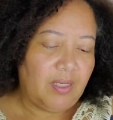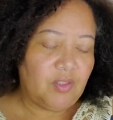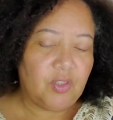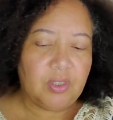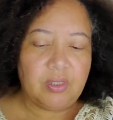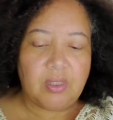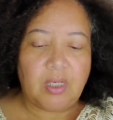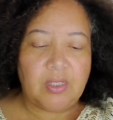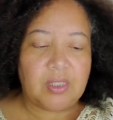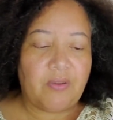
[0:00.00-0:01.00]
it's just,
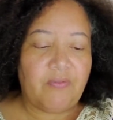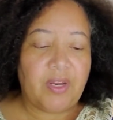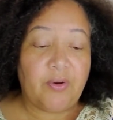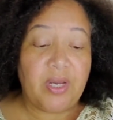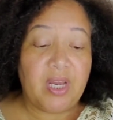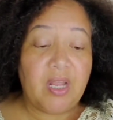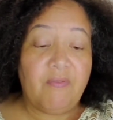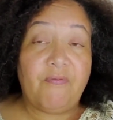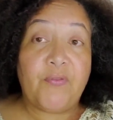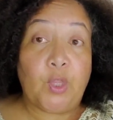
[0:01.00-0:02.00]
it's a very
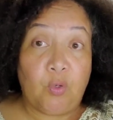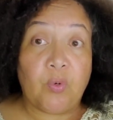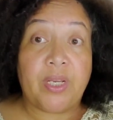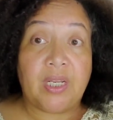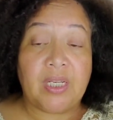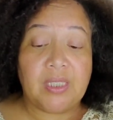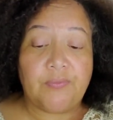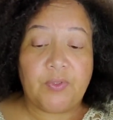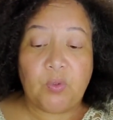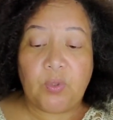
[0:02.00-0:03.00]
fluid. It
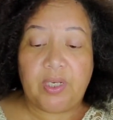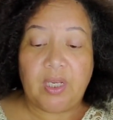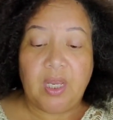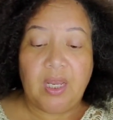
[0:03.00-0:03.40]
is fluid.